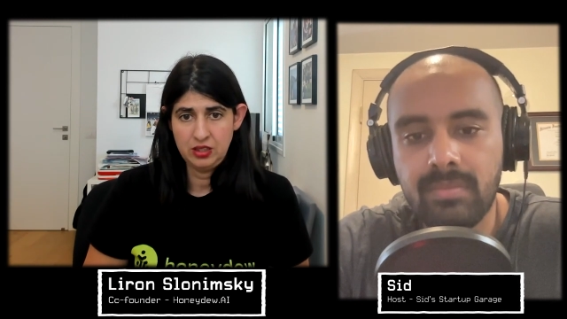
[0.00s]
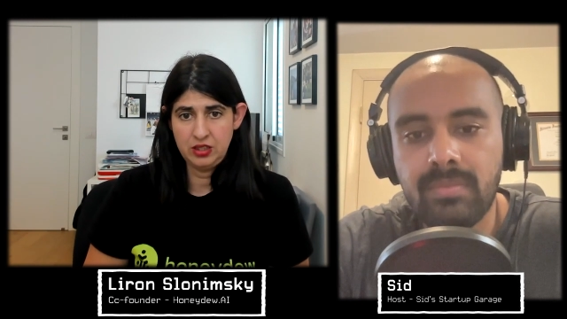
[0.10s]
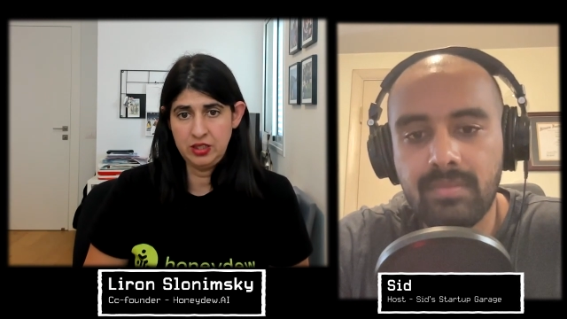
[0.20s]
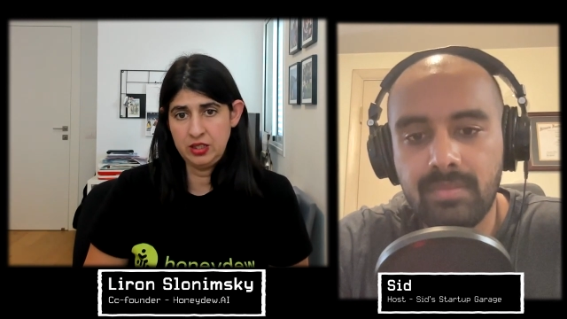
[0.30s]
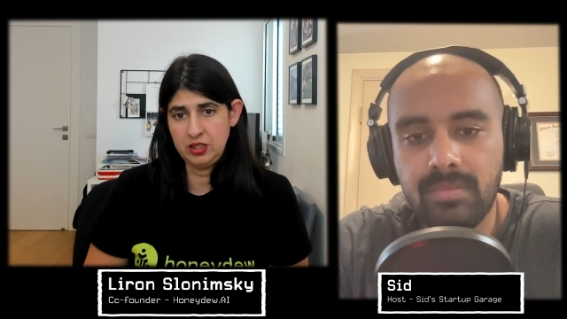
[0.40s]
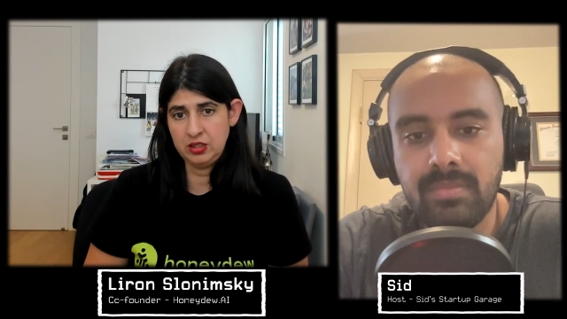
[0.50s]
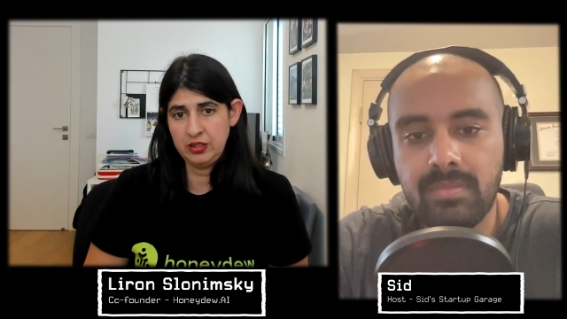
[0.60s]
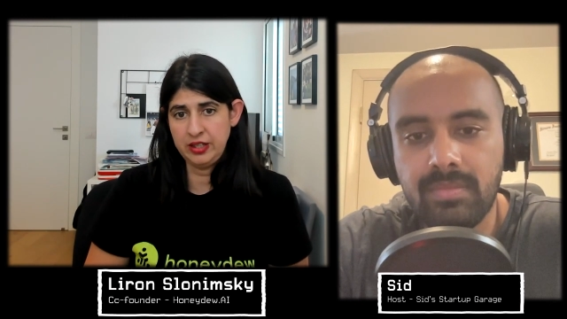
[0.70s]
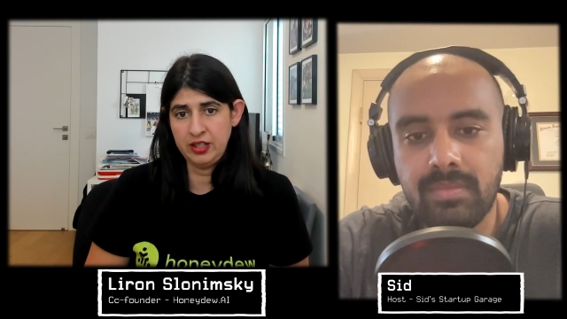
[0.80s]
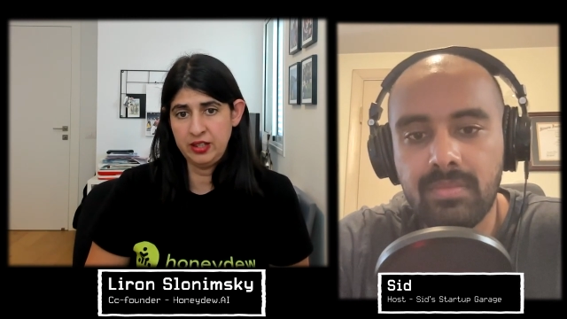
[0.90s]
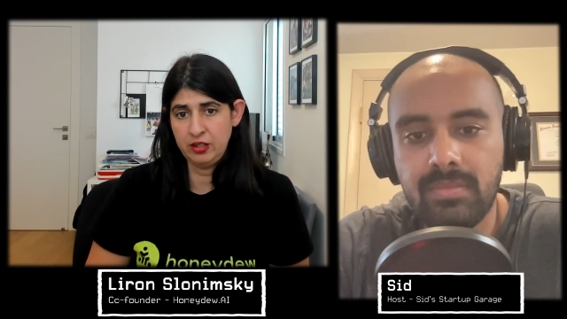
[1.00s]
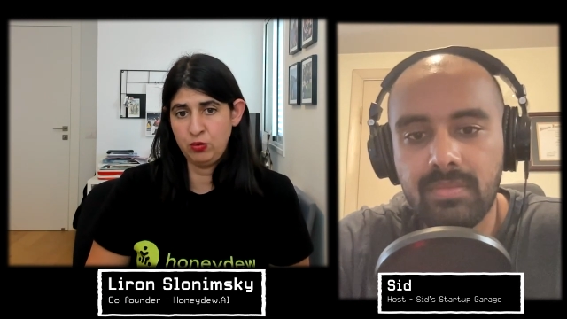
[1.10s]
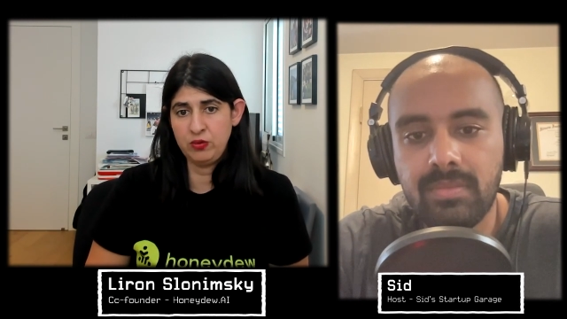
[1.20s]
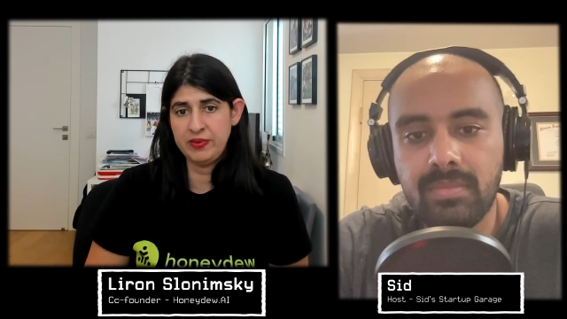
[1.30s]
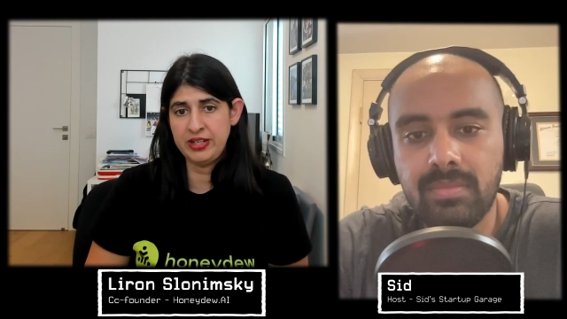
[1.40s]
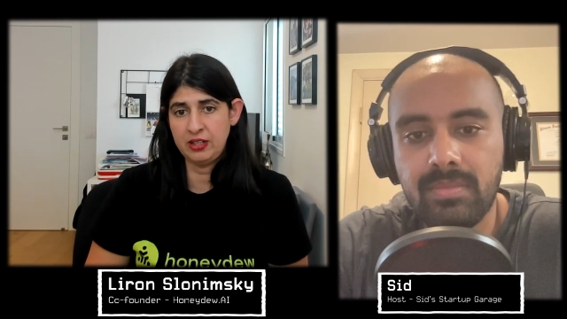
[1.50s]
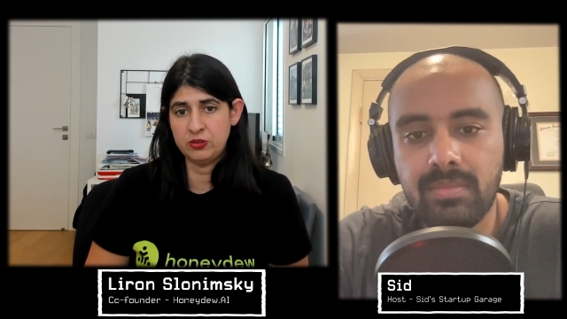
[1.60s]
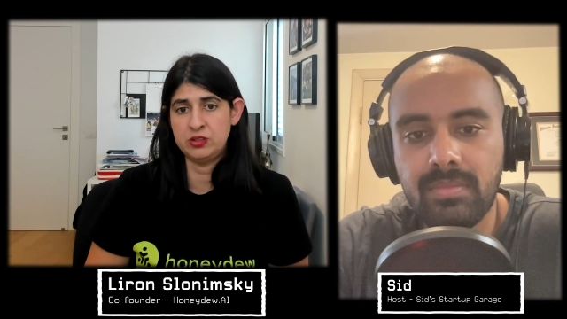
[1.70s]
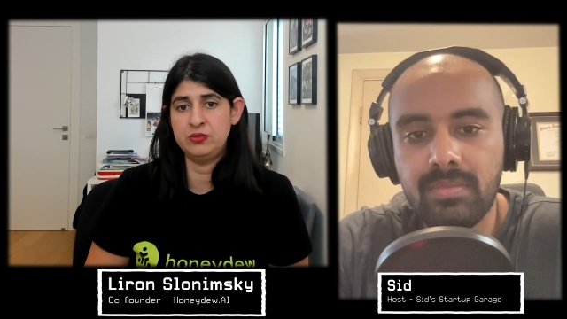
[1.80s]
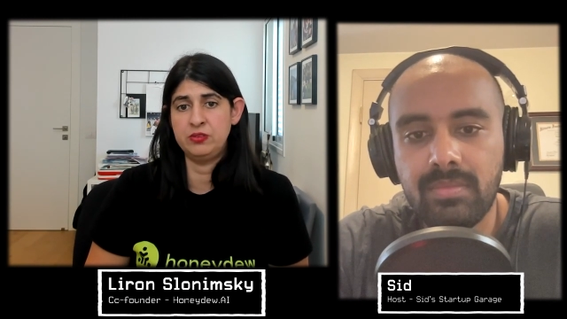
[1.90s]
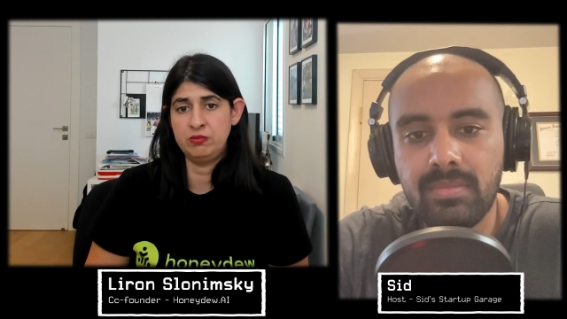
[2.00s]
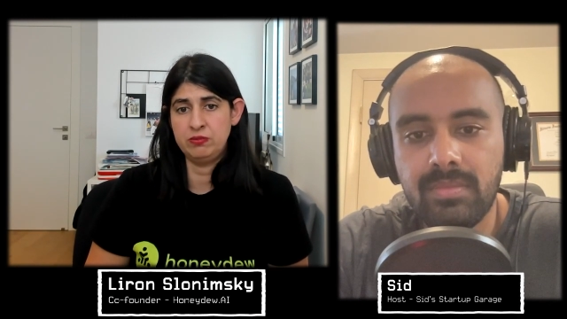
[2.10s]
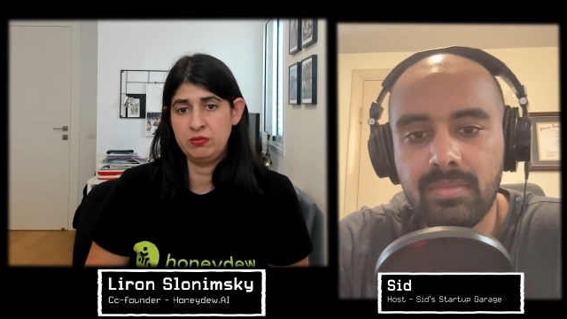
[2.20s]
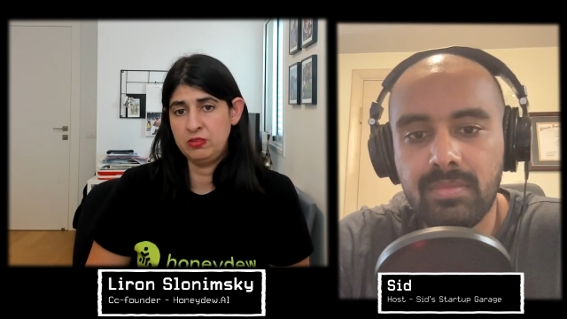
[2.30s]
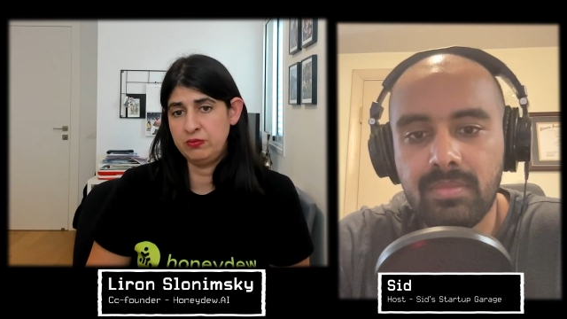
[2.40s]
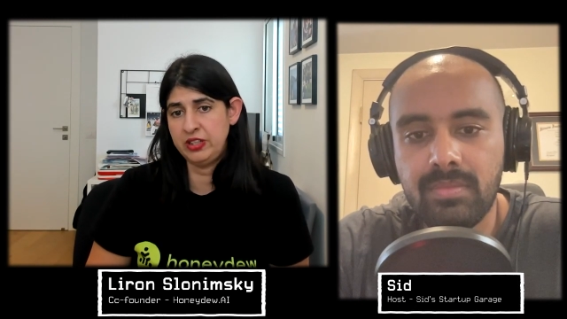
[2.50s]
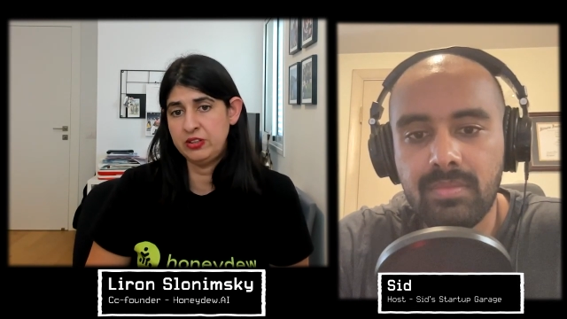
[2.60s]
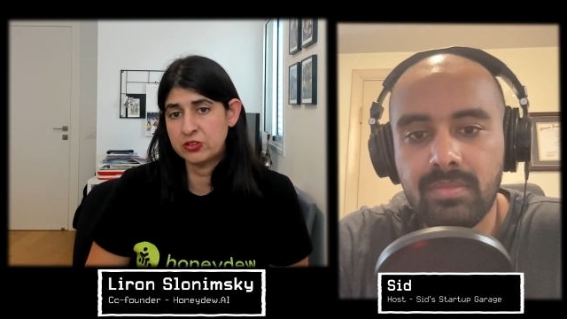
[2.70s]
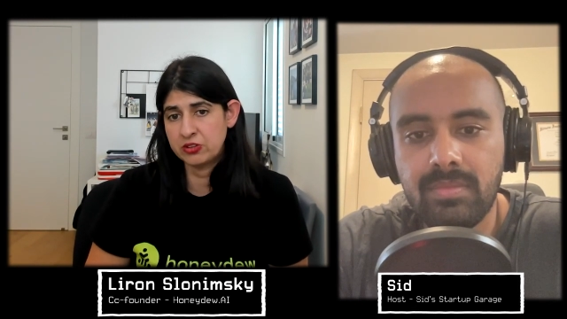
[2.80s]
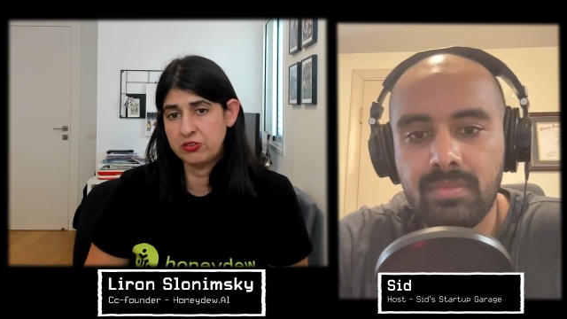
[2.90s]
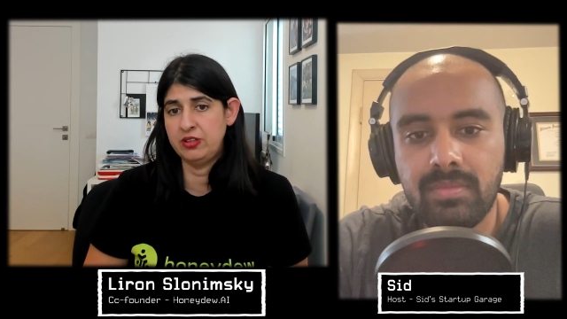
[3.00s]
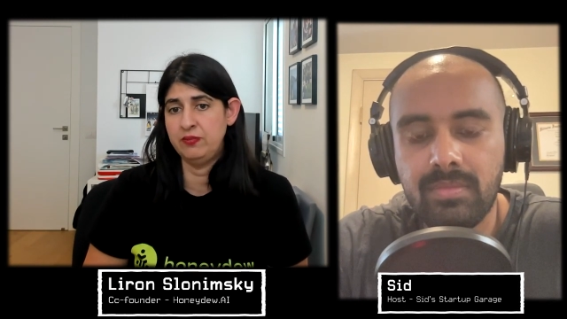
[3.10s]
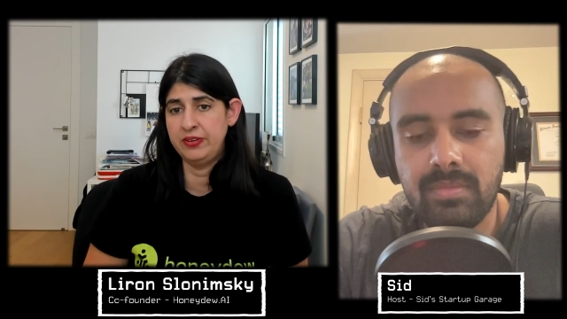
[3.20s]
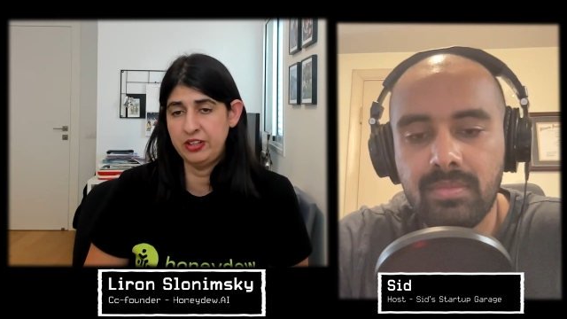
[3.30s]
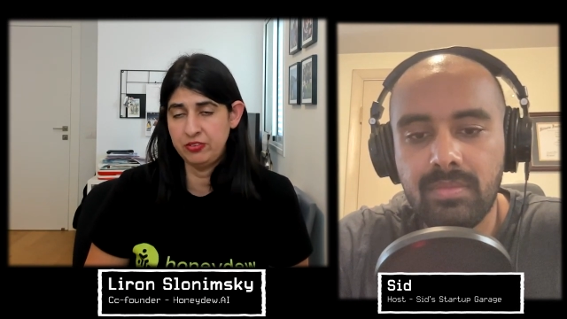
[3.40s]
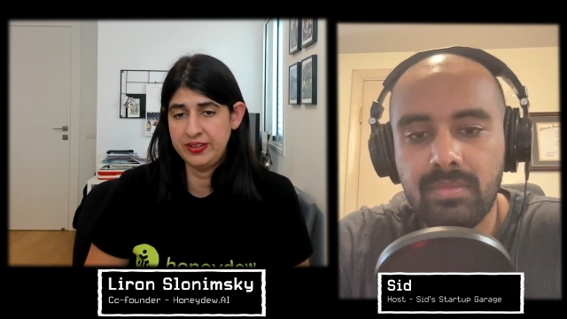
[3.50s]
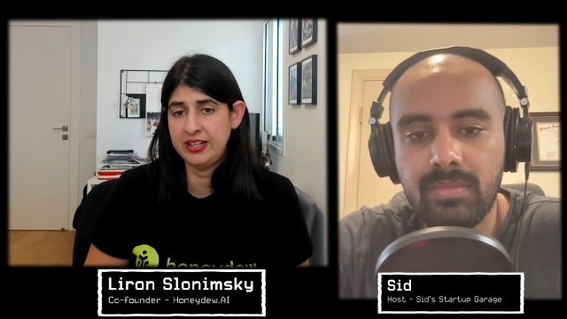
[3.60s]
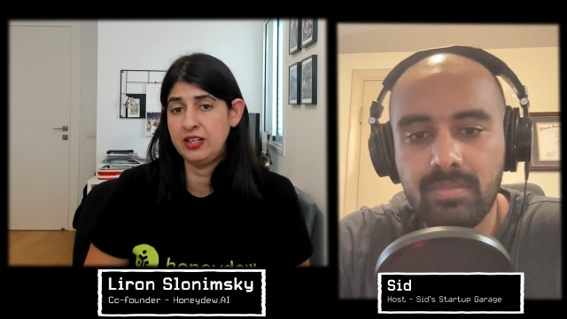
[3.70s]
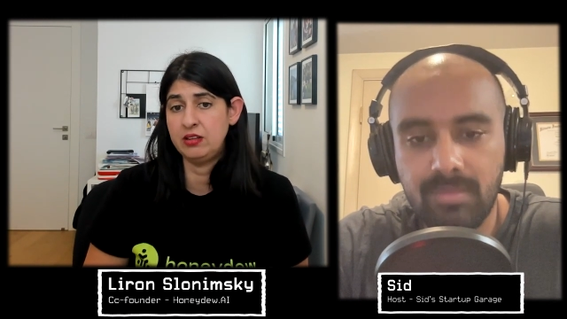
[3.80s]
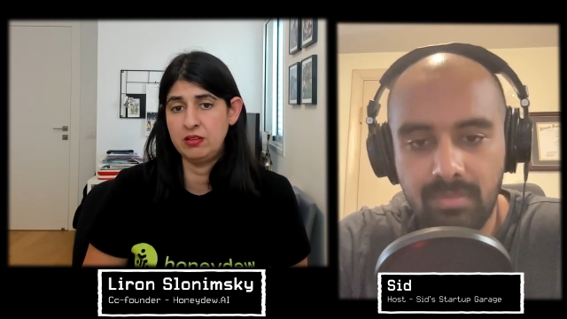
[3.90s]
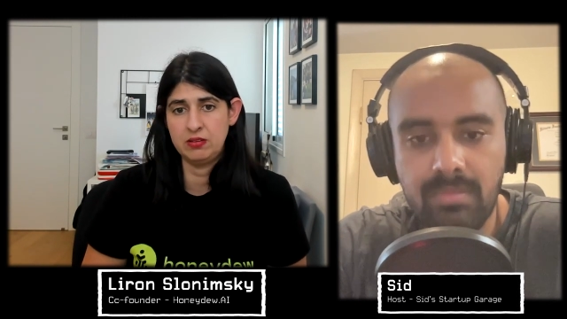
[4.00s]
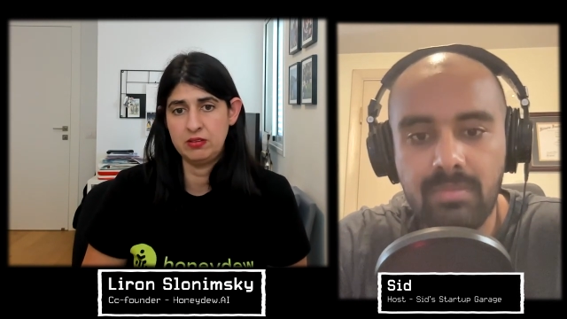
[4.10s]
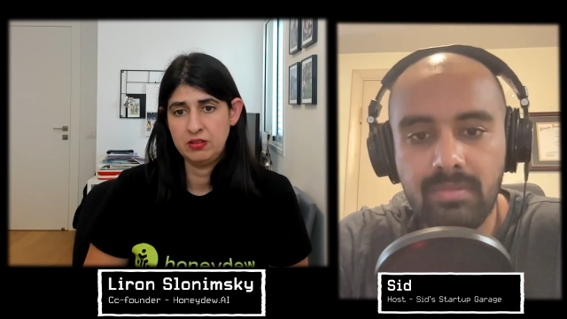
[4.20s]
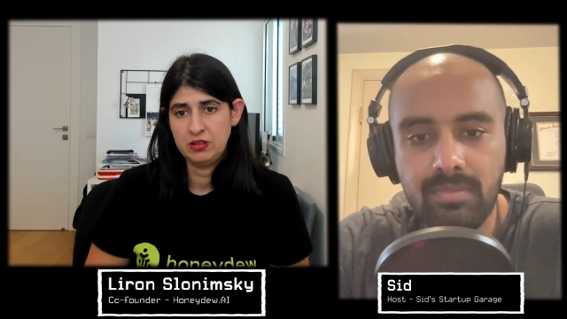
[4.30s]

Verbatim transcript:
Speaker 1: and uh, we met our mentors and batchmates.